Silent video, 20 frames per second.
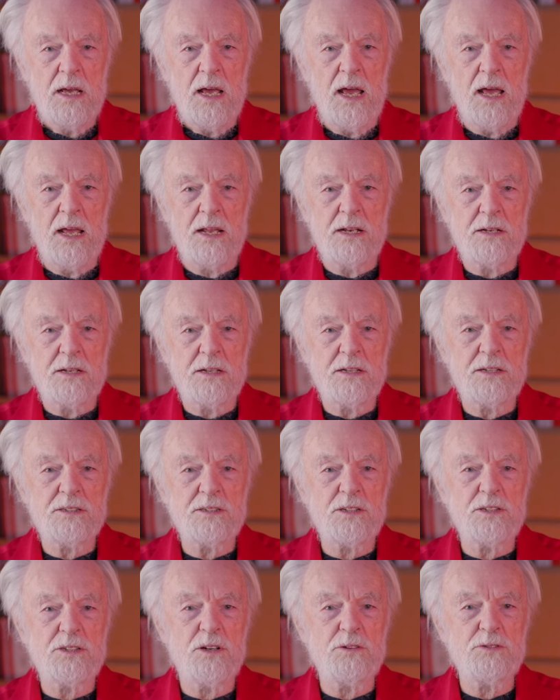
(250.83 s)
And as
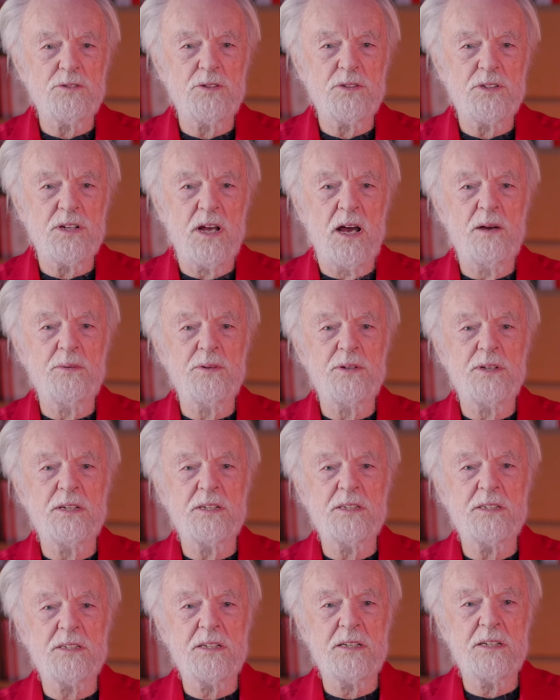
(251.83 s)
a social
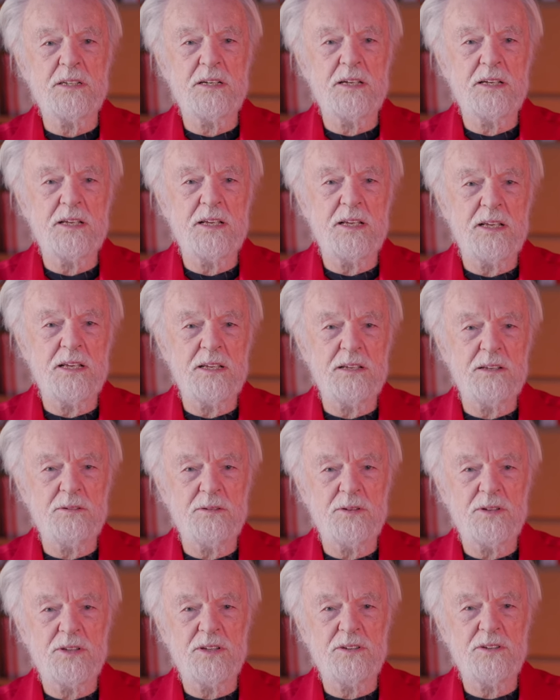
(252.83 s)
Darwinist,
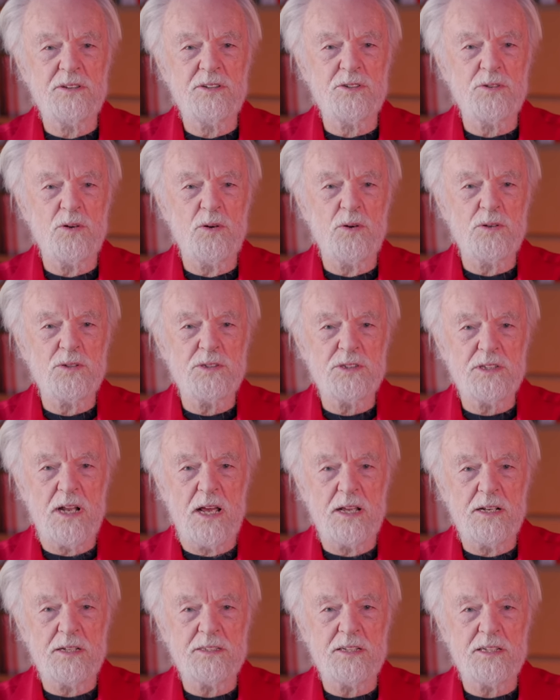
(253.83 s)
he saw
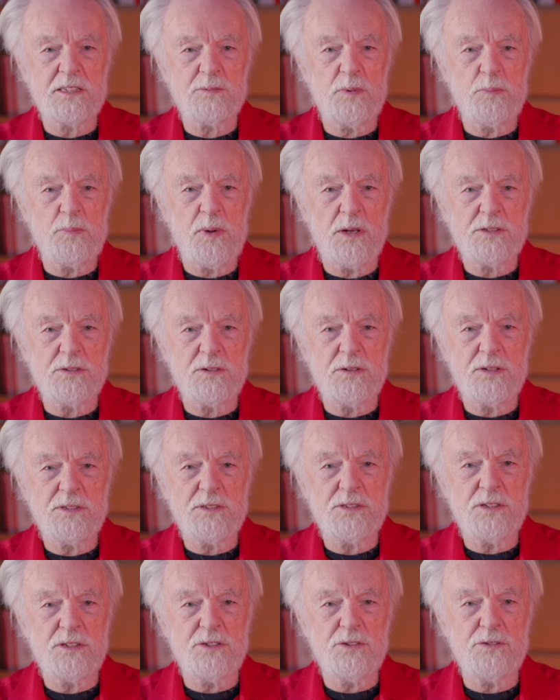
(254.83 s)
states as perpetual
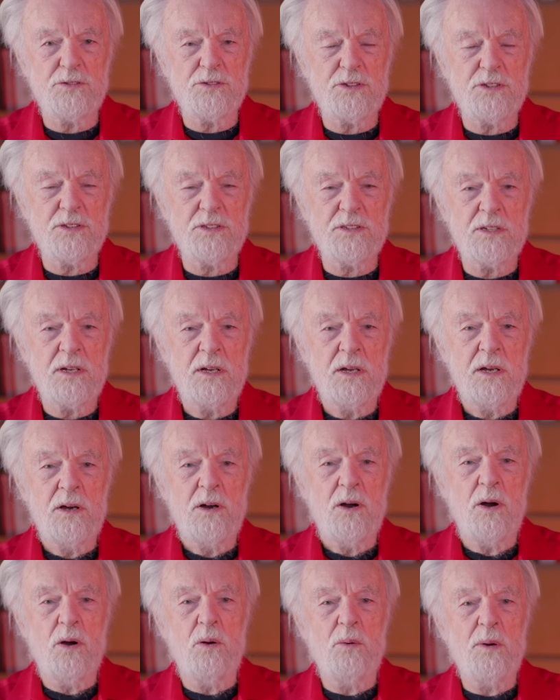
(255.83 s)
institutions,
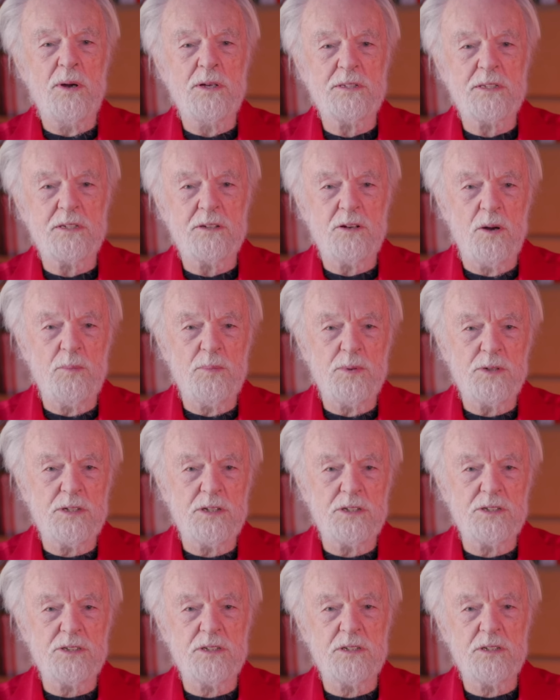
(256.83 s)
always in
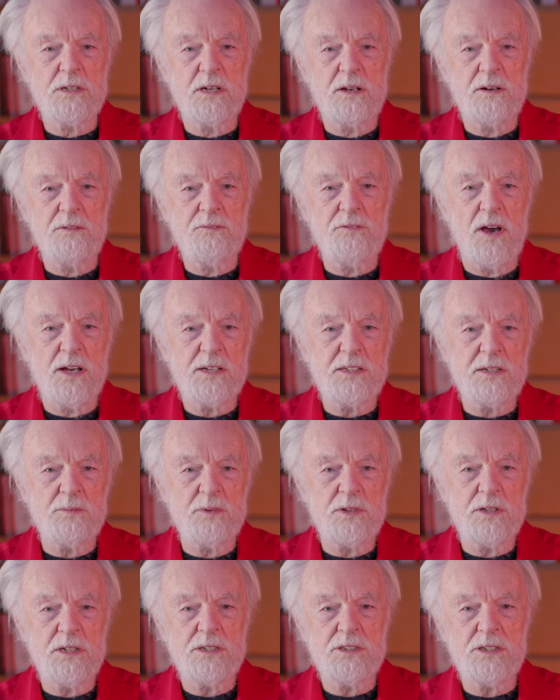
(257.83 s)
competition and fighting
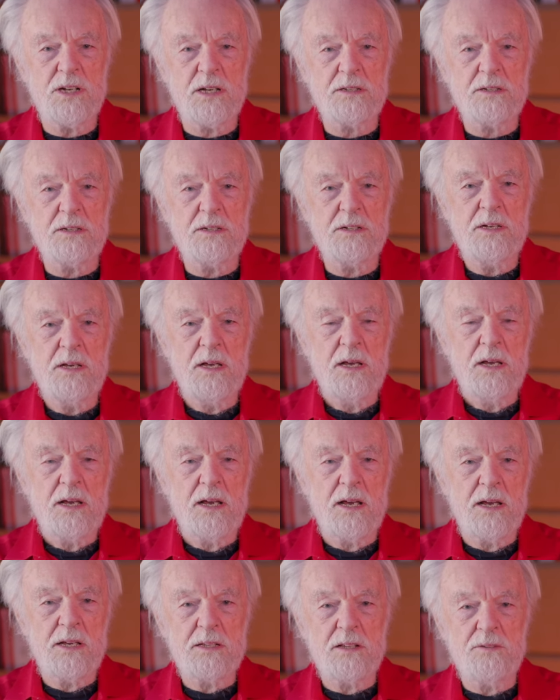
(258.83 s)
with each other.
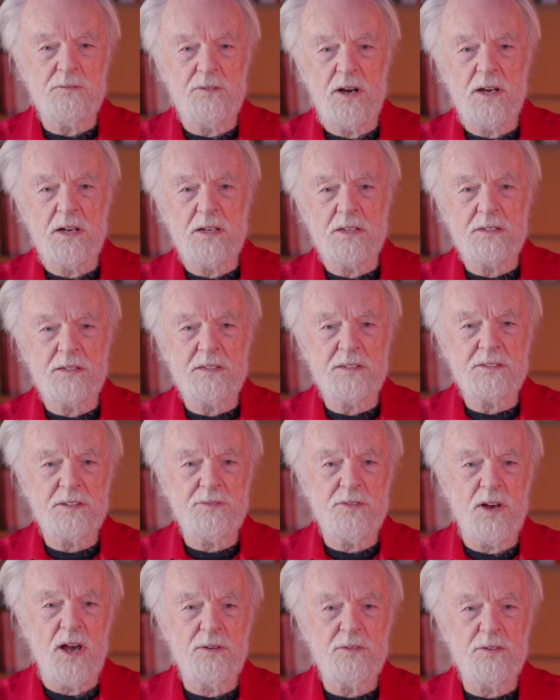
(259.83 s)
And the
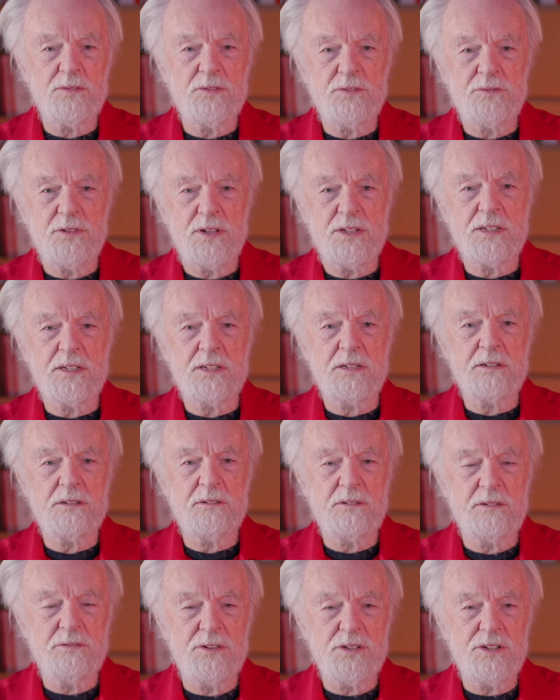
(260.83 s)
survival of
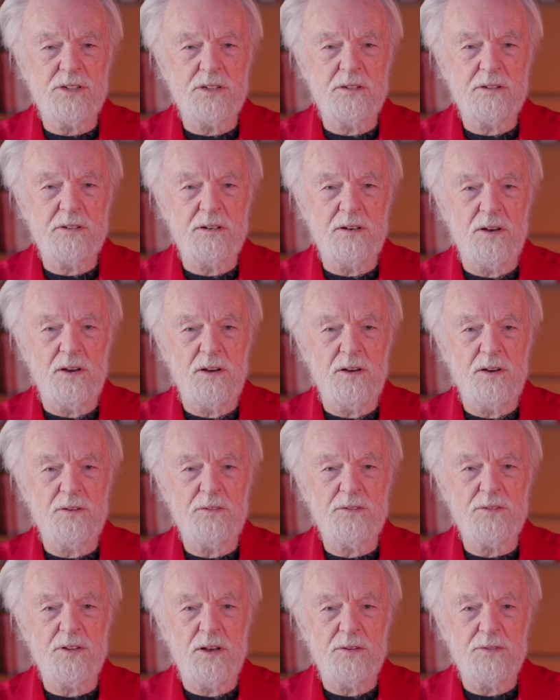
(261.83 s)

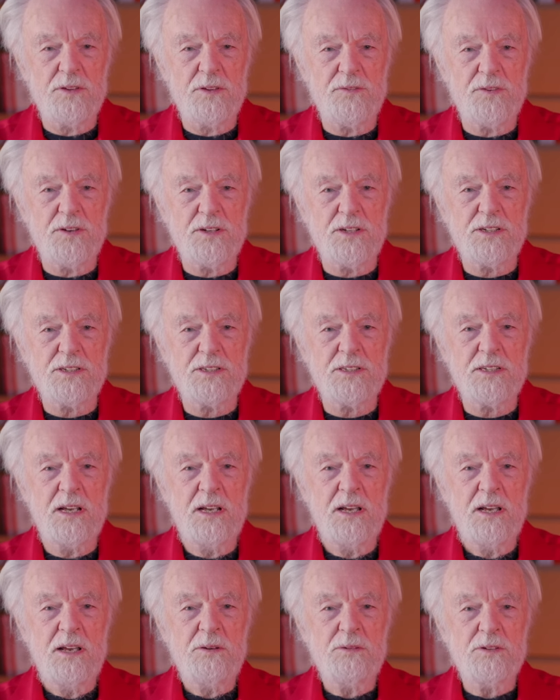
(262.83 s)
the fittest
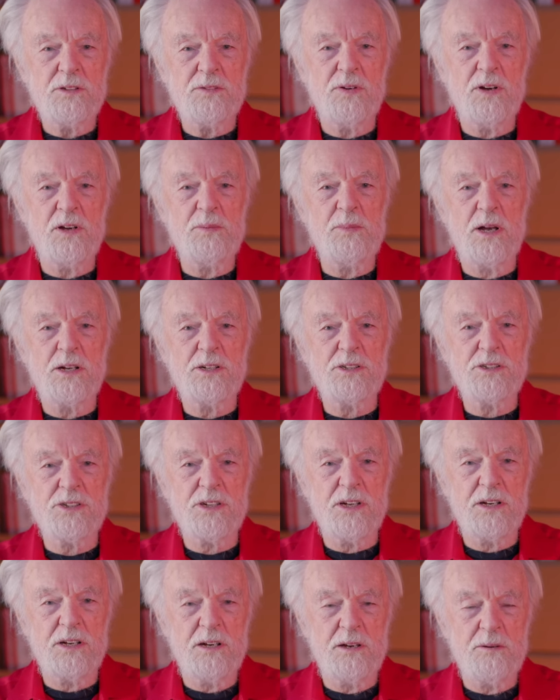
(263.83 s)
was very much
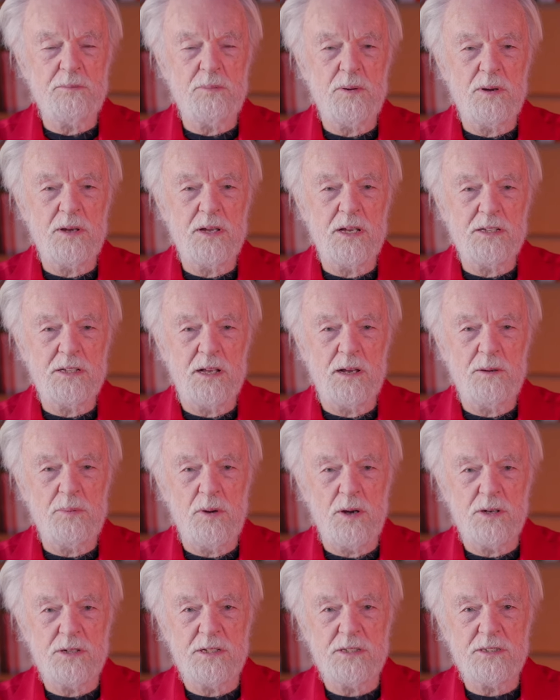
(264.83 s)

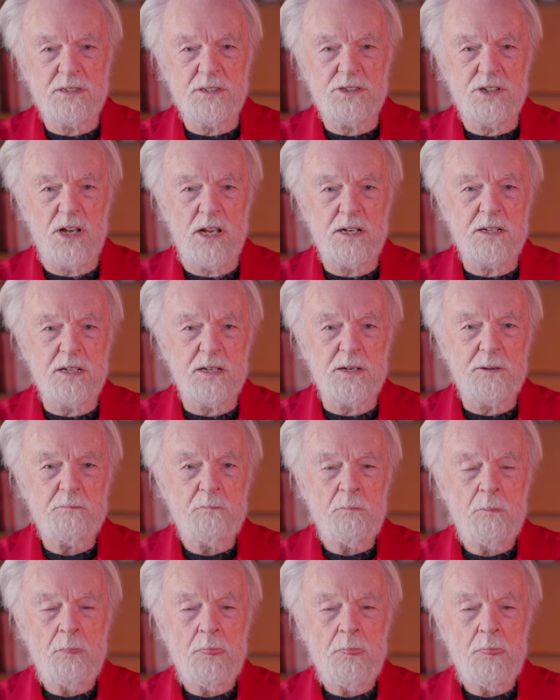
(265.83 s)
upon his agenda.